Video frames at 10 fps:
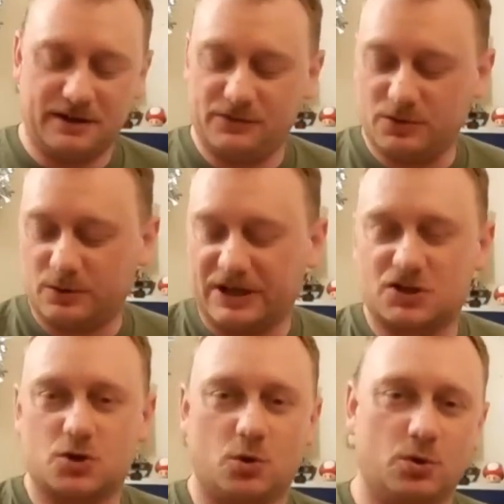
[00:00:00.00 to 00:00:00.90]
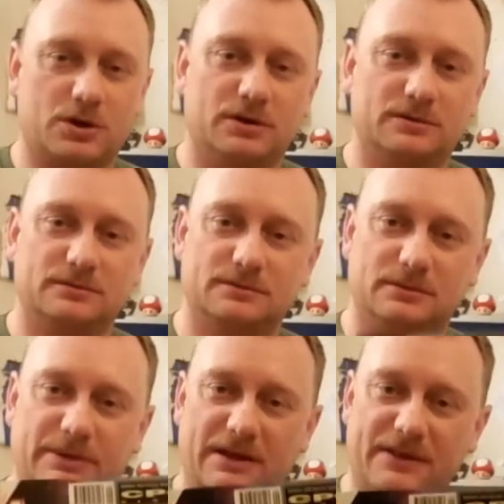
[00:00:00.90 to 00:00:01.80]
give you a quick talk
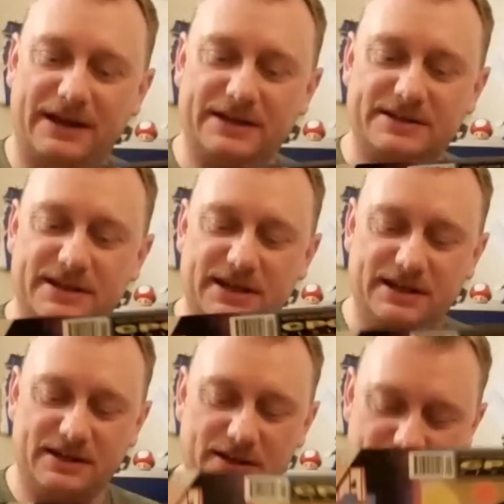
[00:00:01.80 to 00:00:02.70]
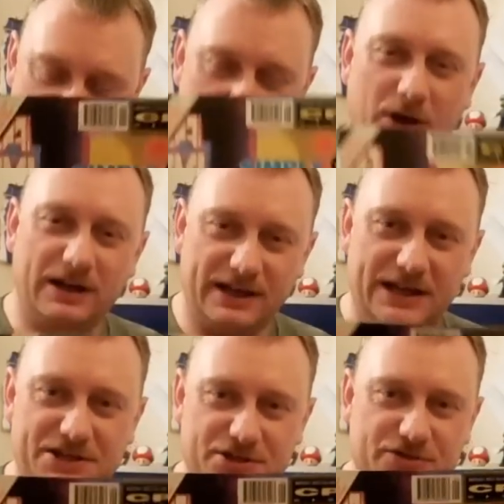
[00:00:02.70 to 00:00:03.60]
about that quite
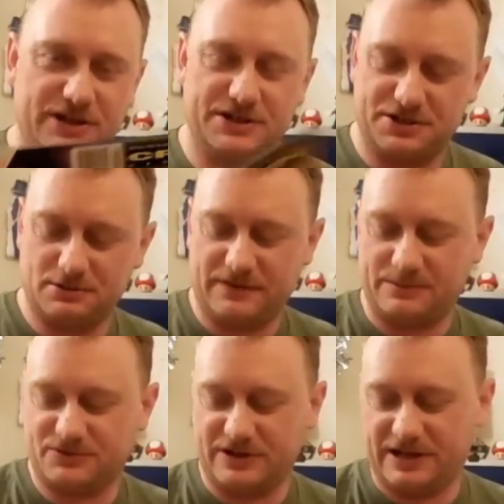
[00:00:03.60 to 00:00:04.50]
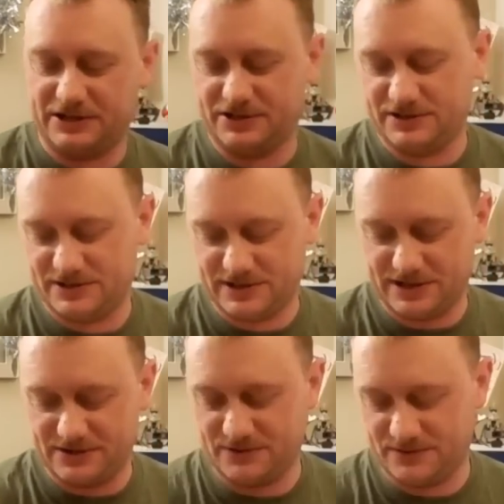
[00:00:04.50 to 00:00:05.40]
legendary issue of Amstrad Action.
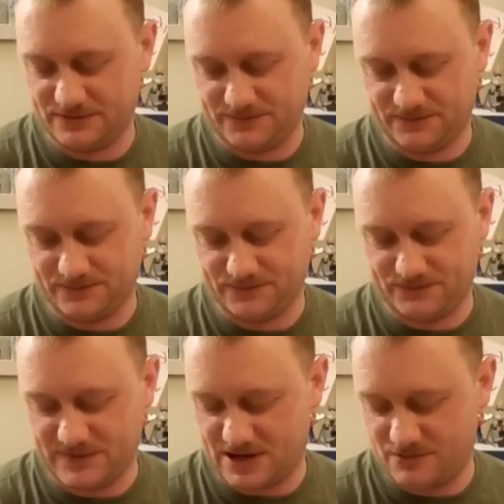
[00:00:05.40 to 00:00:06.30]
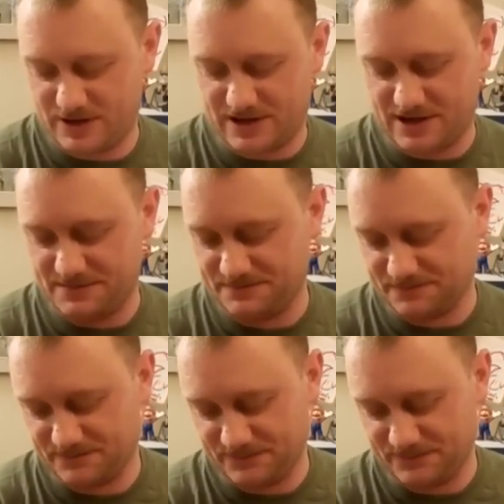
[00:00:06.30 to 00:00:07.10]
So there we go.